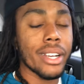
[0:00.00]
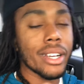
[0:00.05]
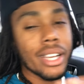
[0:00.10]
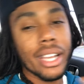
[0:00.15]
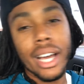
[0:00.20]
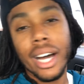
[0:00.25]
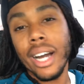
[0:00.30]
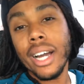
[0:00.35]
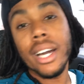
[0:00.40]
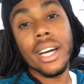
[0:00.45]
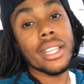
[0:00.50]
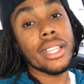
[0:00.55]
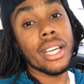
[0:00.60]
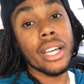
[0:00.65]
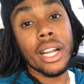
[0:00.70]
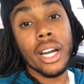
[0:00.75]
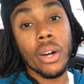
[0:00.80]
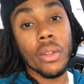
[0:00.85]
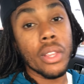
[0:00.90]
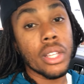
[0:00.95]
nah, cut that
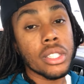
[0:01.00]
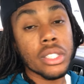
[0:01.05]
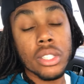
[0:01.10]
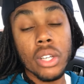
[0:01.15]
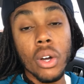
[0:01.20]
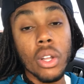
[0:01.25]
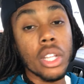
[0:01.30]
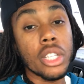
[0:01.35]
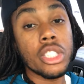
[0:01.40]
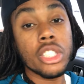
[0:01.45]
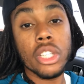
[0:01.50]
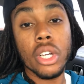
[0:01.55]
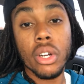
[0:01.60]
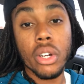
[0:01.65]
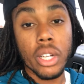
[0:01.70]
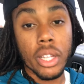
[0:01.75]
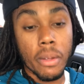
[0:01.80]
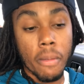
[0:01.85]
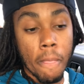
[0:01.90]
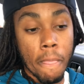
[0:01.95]
out. This is all a
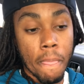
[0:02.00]
journey.